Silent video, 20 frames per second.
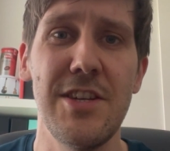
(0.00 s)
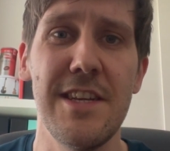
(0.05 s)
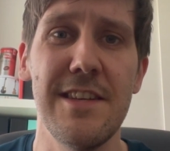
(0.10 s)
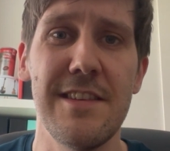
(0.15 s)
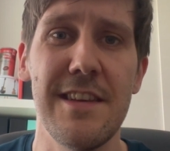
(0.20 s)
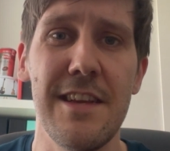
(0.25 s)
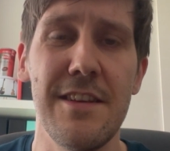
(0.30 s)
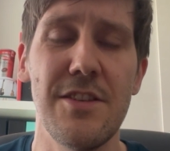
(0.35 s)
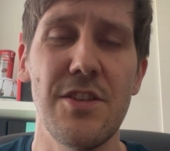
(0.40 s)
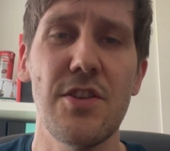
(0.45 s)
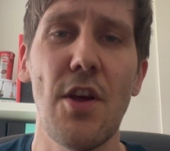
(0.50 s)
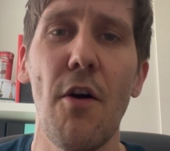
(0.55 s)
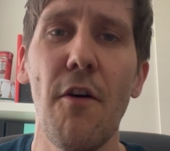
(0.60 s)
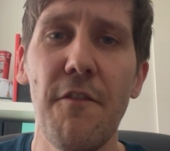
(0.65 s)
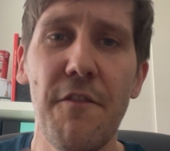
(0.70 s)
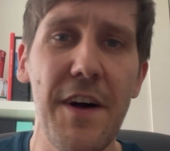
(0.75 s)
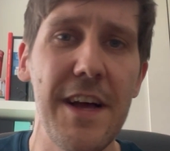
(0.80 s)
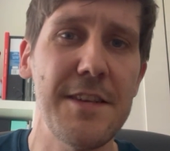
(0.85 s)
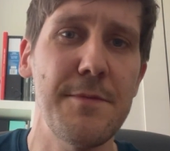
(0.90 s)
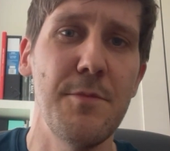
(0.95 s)
It's so
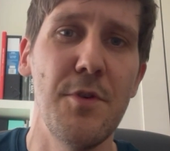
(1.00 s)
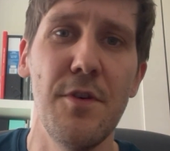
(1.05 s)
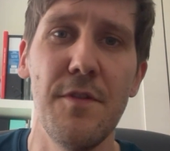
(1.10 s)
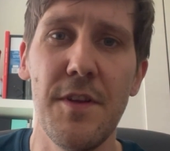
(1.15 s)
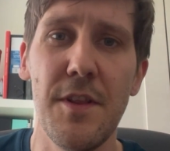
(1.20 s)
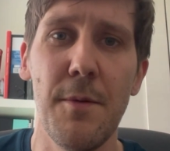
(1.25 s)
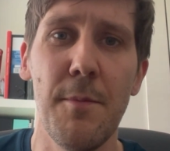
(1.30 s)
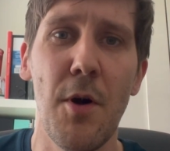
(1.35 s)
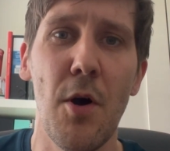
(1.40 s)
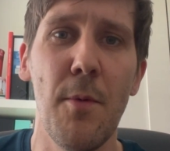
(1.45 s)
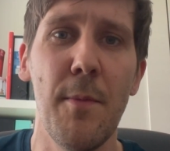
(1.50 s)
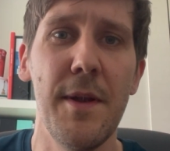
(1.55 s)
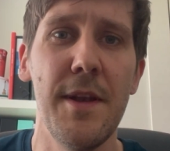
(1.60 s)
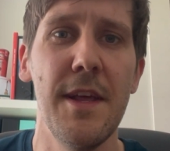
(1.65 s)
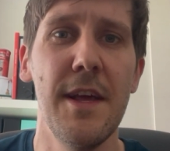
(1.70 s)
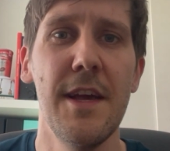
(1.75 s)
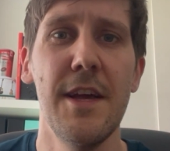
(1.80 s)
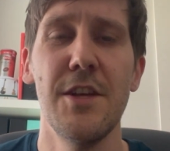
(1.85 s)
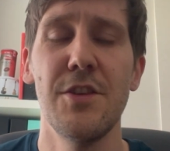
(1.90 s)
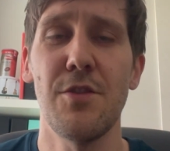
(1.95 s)
fast moving at the moment.
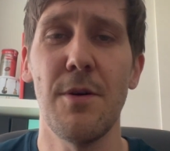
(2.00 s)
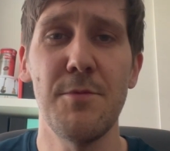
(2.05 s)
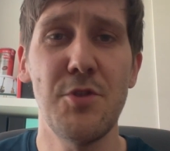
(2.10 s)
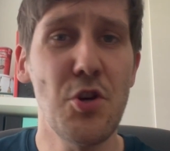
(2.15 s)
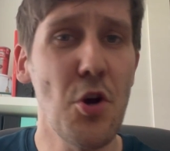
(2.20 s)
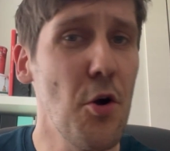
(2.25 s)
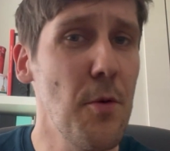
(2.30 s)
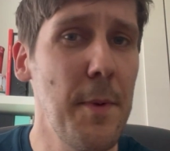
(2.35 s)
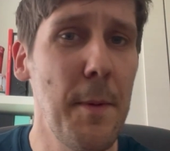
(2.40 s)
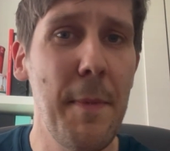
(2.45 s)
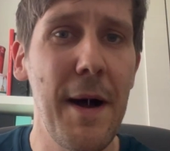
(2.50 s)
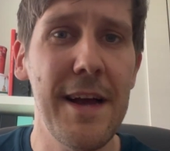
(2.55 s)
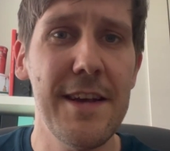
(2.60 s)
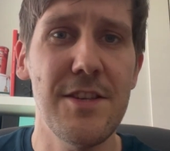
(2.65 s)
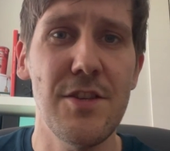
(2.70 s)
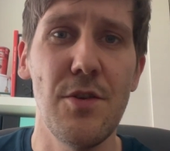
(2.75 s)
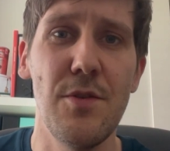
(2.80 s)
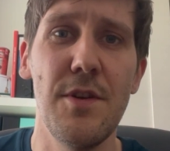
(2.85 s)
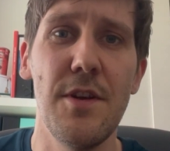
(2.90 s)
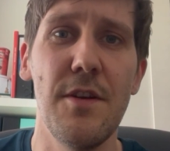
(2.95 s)
So I'm sure I'll be back
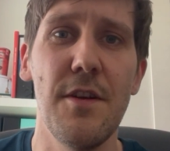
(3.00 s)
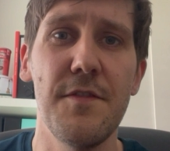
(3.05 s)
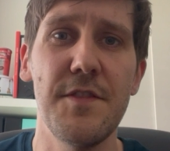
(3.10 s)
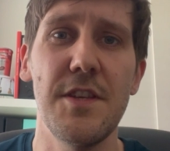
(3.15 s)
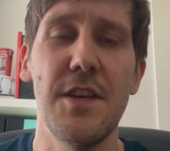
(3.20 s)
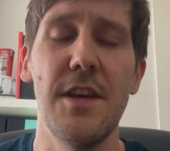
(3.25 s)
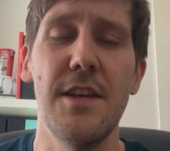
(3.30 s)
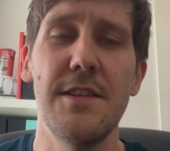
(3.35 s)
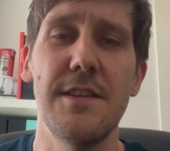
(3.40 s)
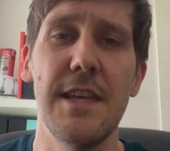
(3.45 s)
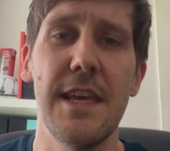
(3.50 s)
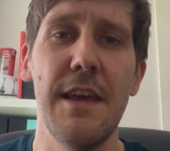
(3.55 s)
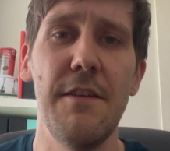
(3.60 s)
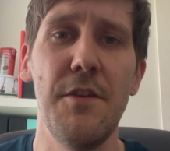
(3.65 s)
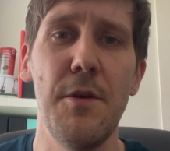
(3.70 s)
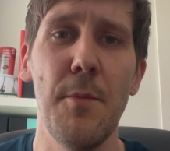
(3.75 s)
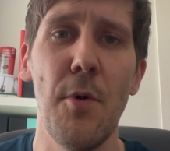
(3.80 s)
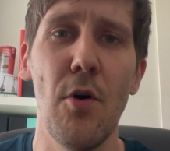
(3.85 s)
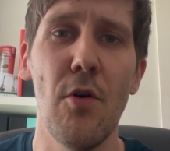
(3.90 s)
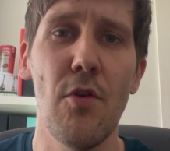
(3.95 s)
soon enough to give
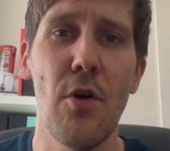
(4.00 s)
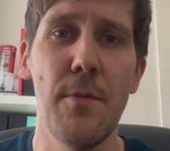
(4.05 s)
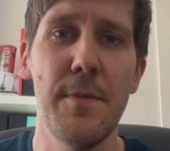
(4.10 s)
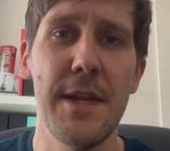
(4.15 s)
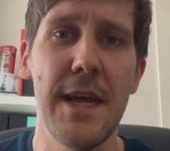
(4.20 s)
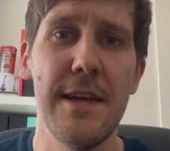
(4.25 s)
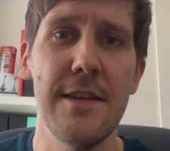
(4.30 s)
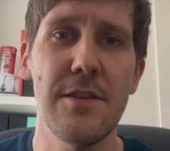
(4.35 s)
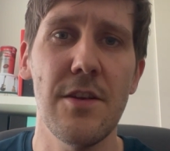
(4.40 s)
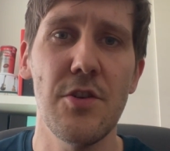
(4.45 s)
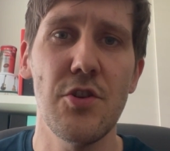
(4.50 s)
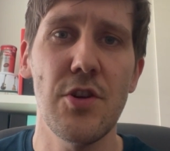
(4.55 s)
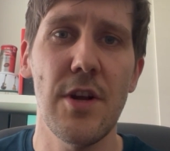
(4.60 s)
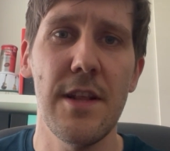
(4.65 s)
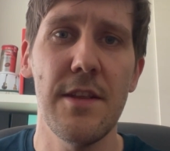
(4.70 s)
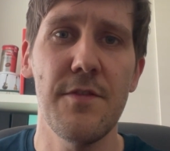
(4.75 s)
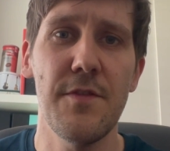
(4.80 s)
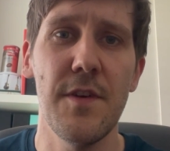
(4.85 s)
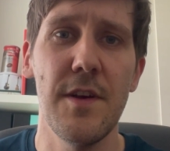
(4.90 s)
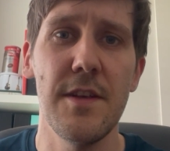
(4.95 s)
you more updates on
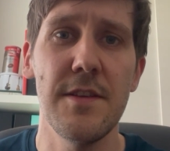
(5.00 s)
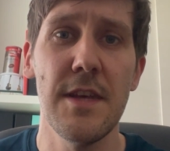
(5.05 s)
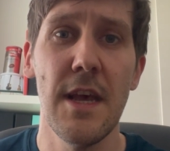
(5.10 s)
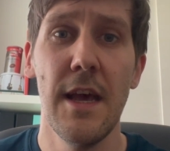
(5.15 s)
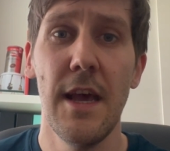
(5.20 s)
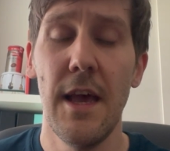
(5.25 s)
transfers.